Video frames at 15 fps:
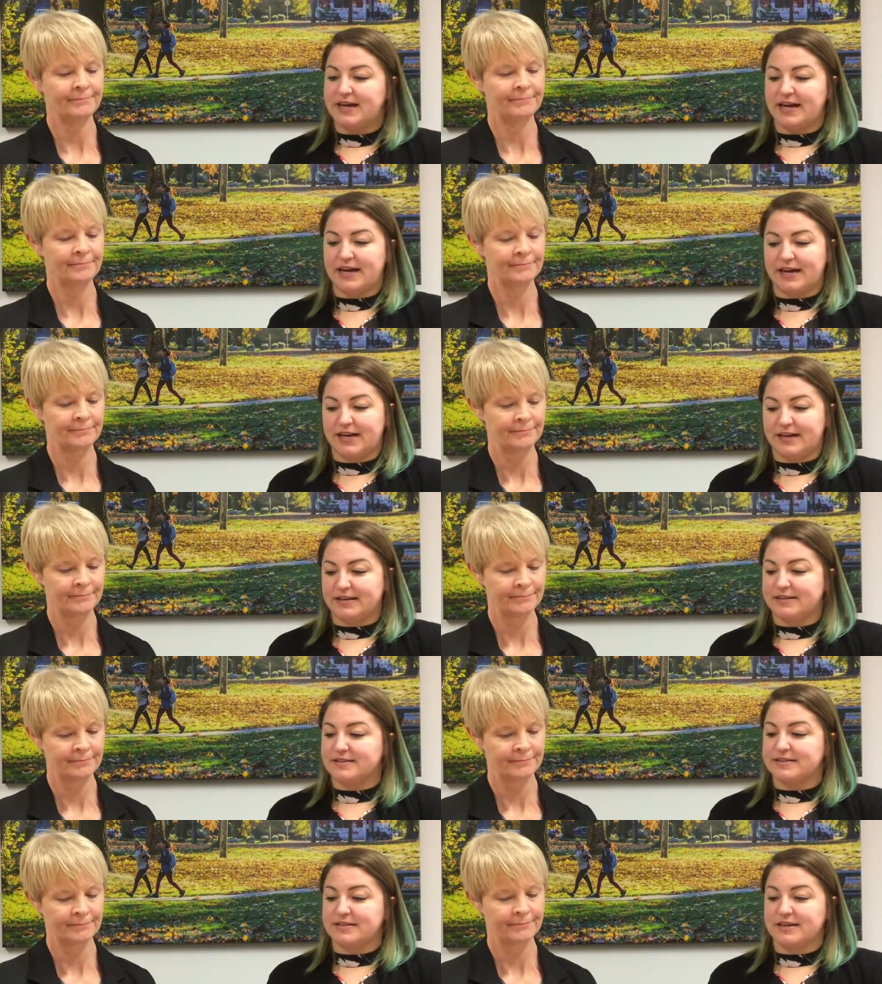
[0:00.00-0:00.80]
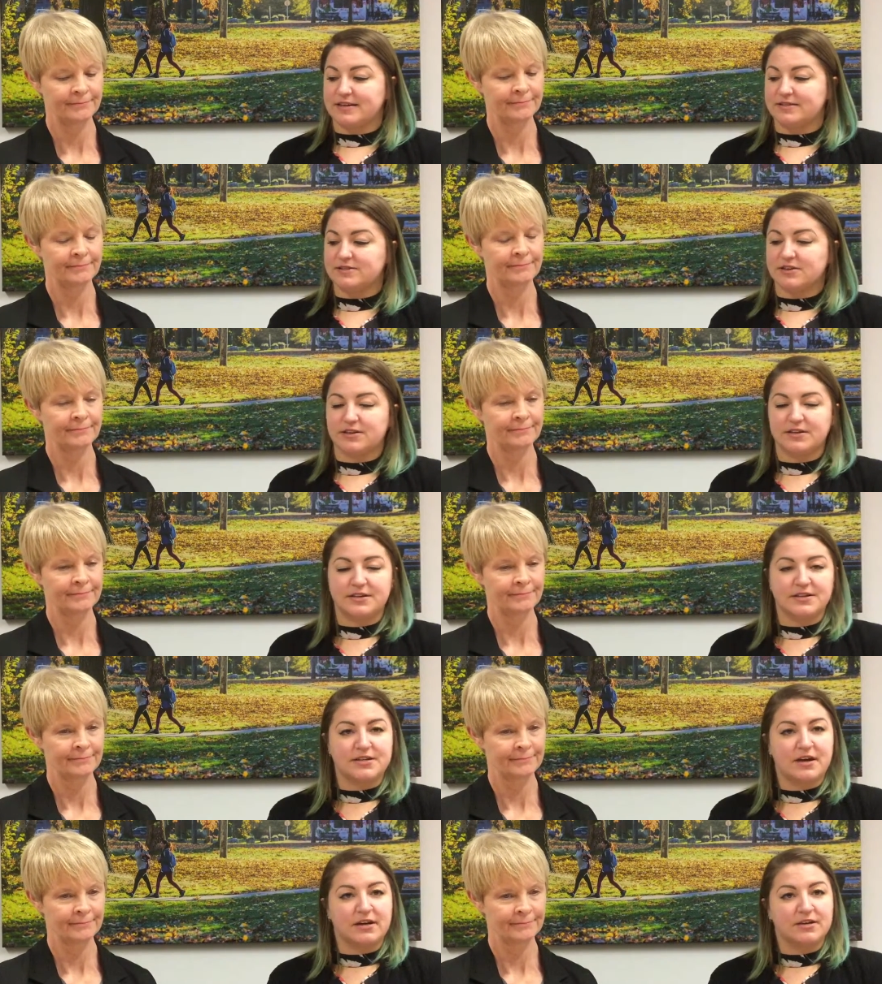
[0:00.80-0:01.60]
Speaker 1: and they started to
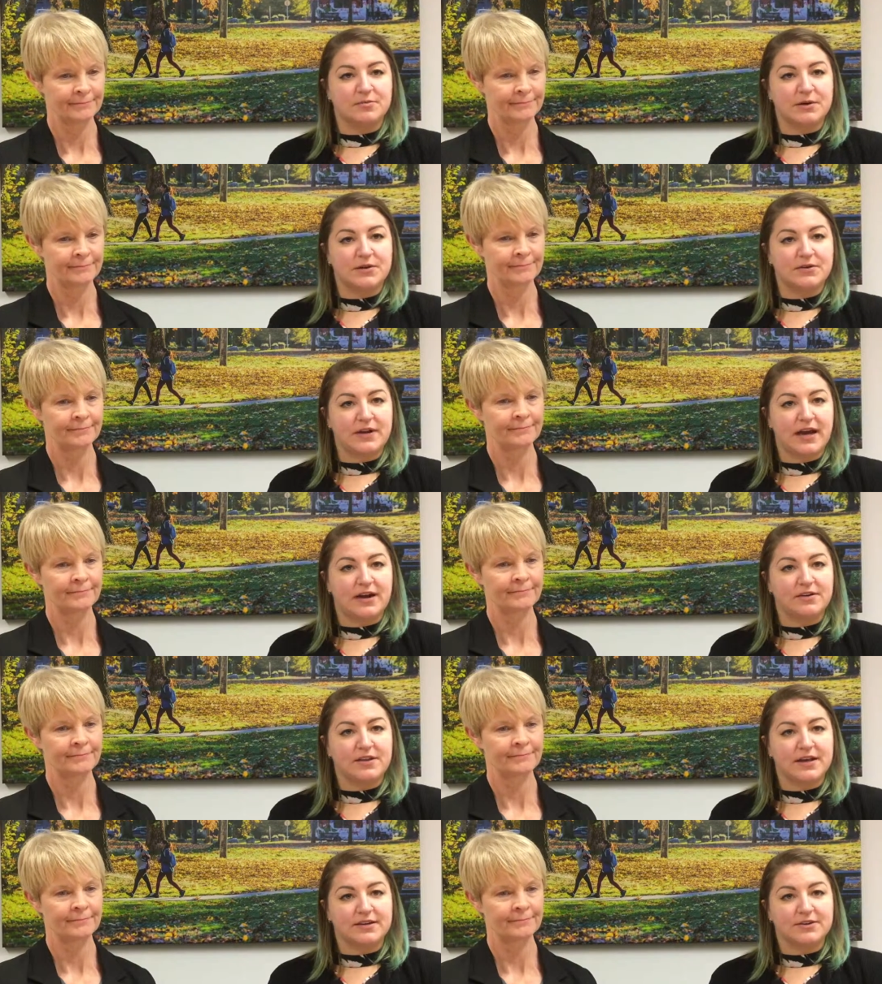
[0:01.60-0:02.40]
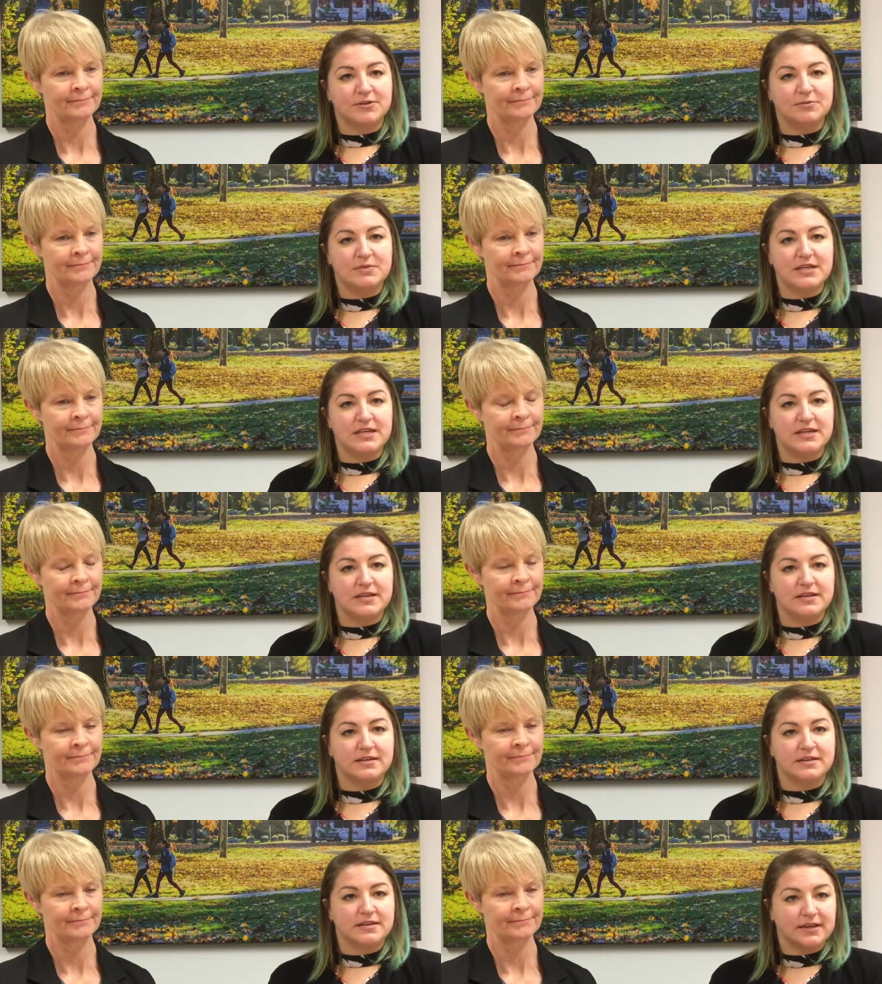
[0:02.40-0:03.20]
talk about how that could
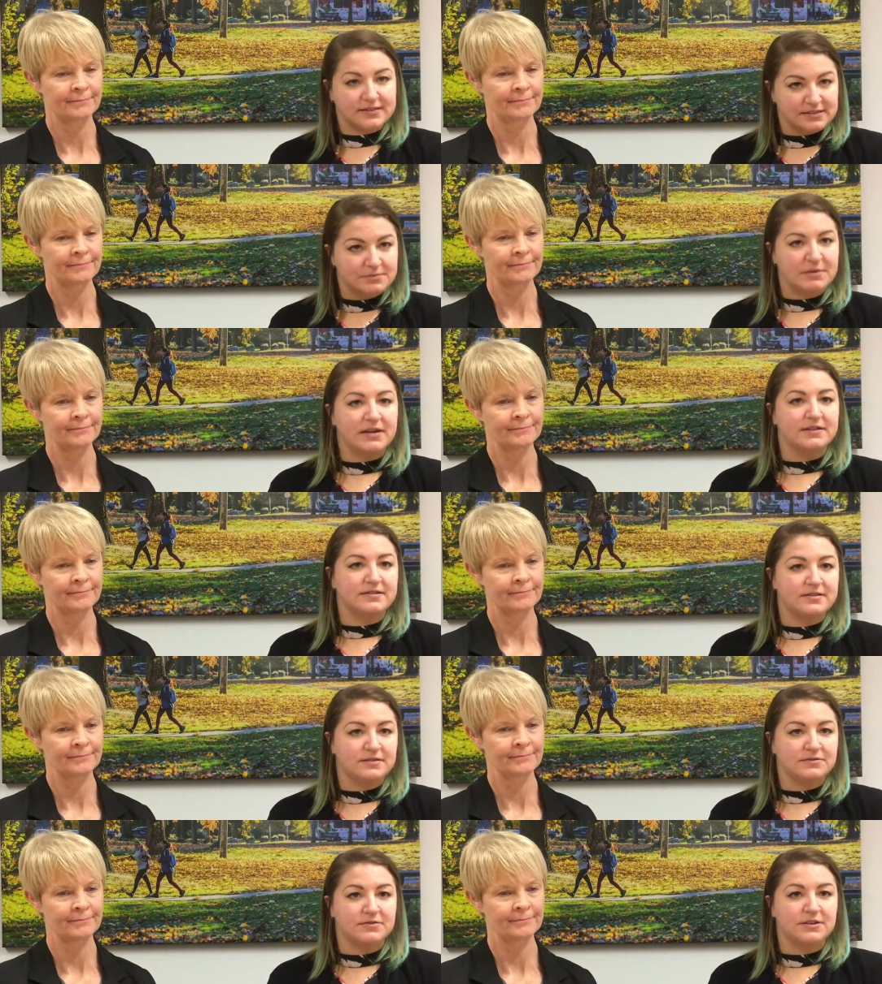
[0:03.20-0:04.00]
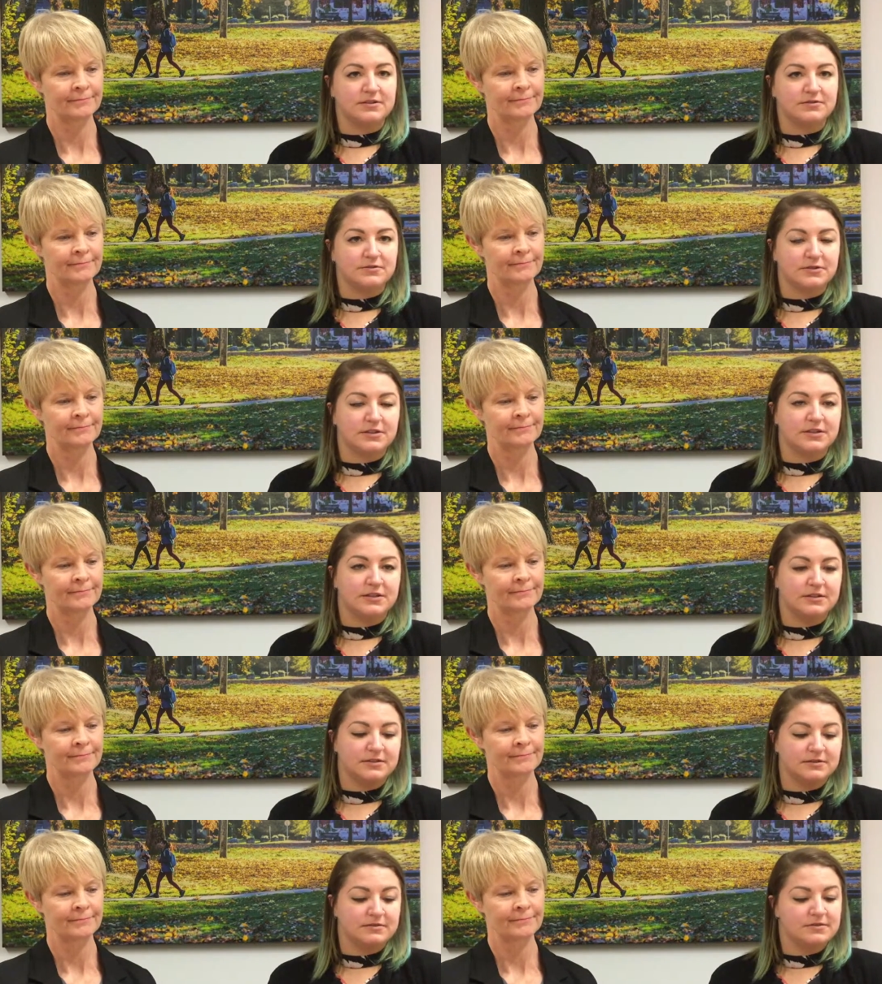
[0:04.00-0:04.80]
be customized to fit
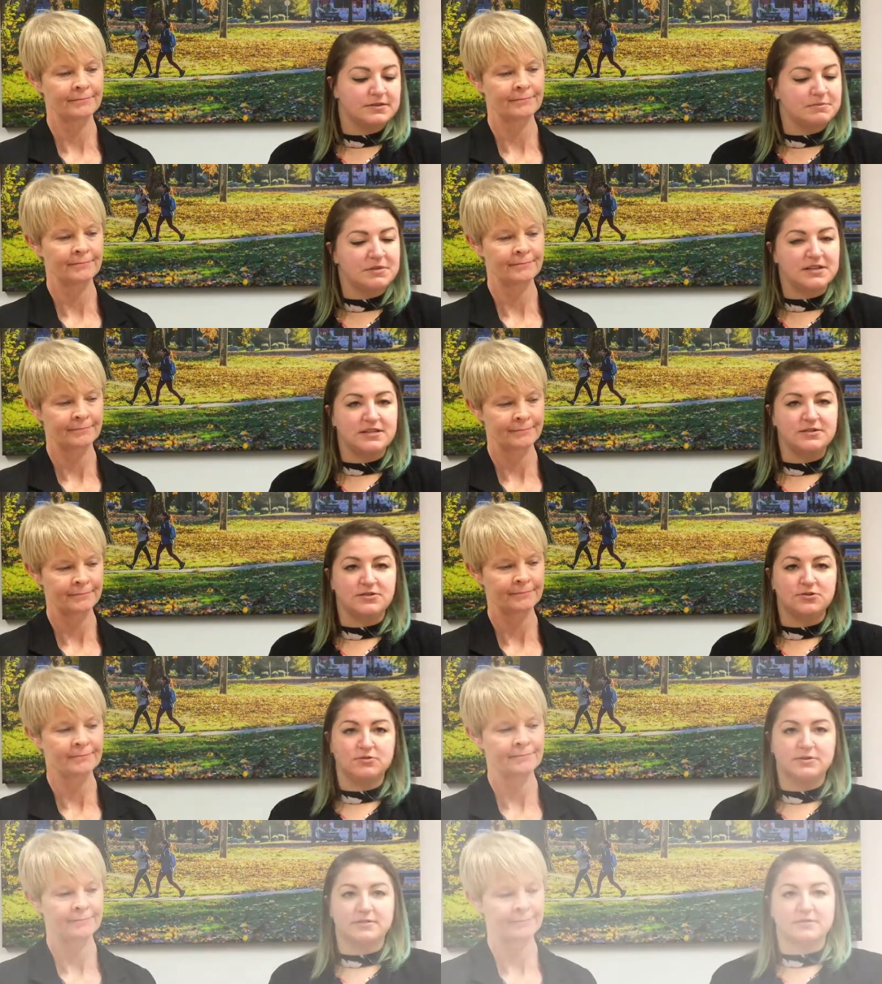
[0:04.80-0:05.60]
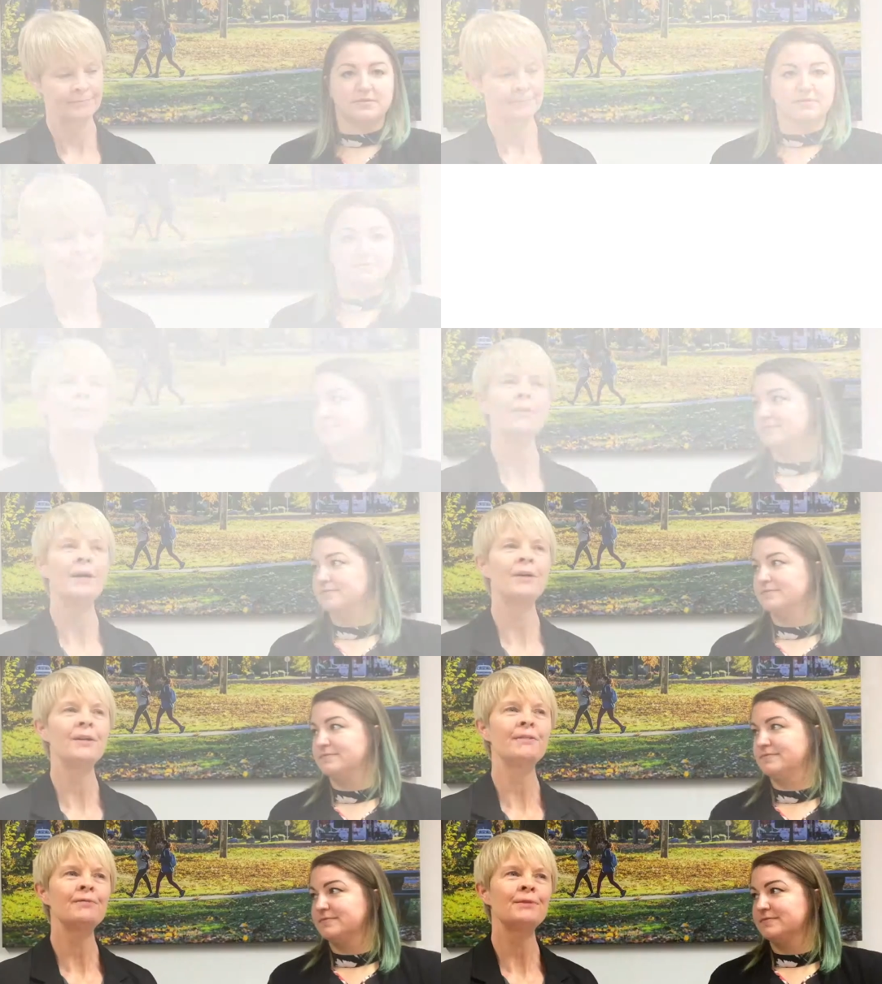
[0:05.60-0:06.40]
for some AT students.
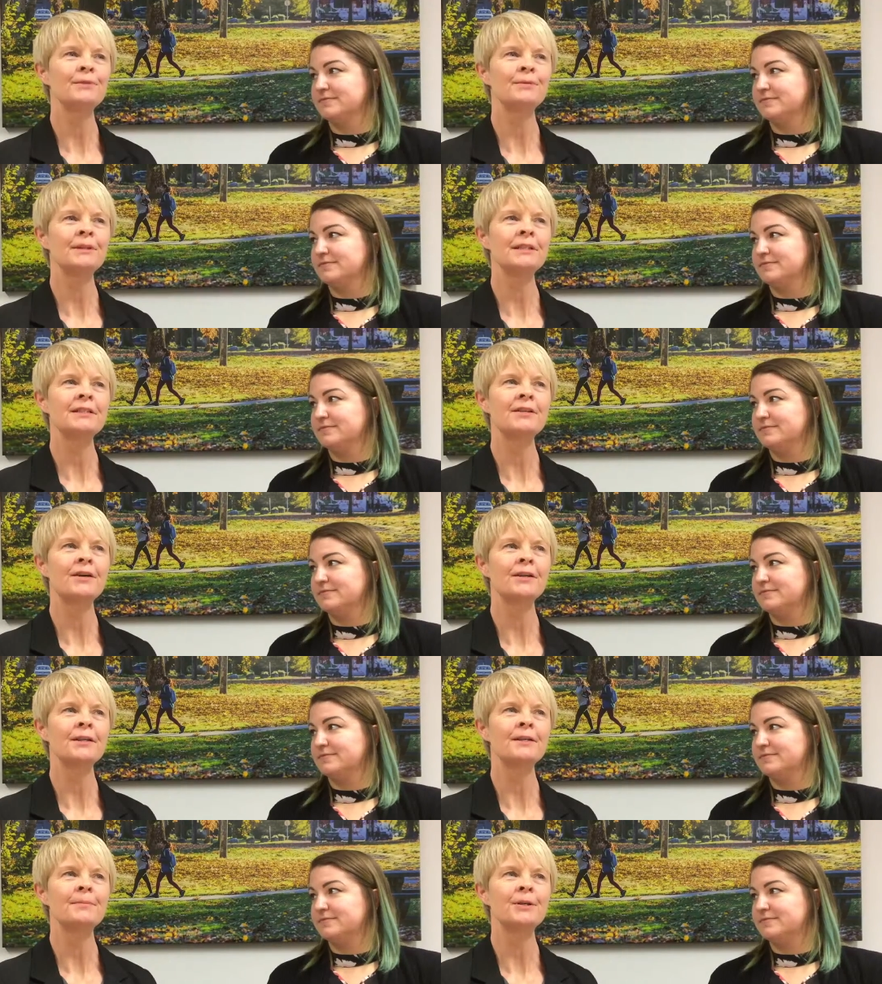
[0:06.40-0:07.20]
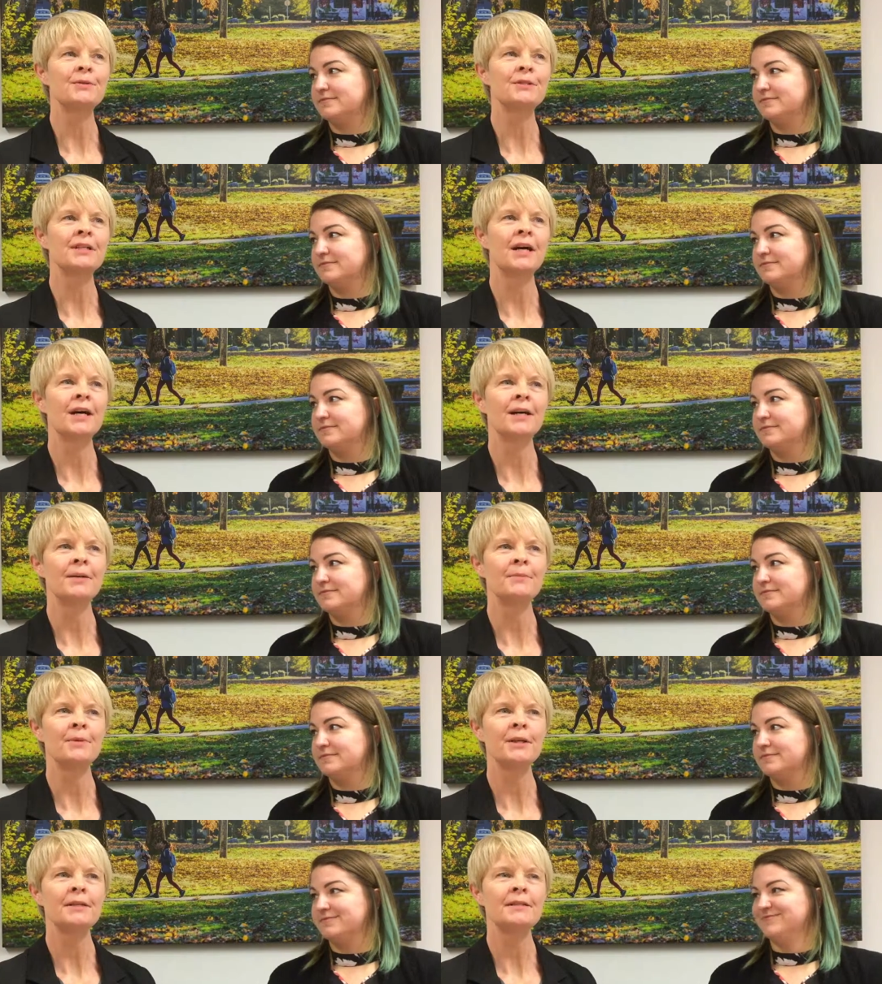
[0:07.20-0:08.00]
Speaker 2: Well, if we're really talking about time,
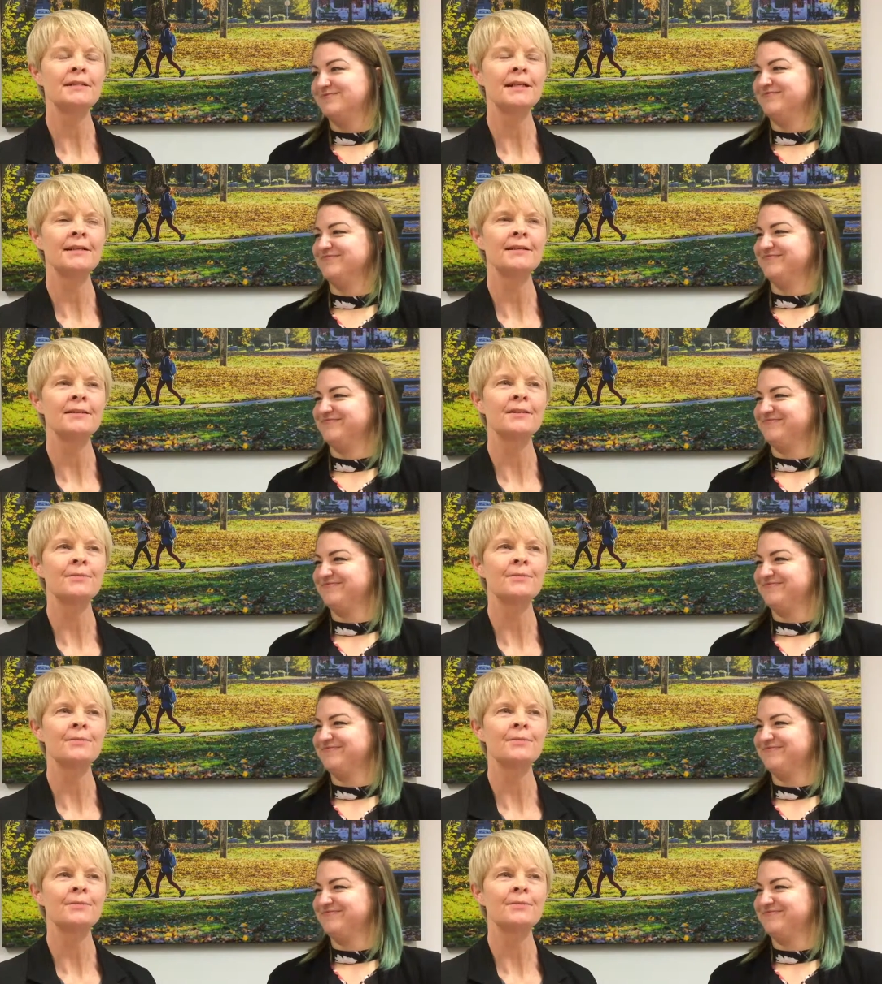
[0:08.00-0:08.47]
we could say that the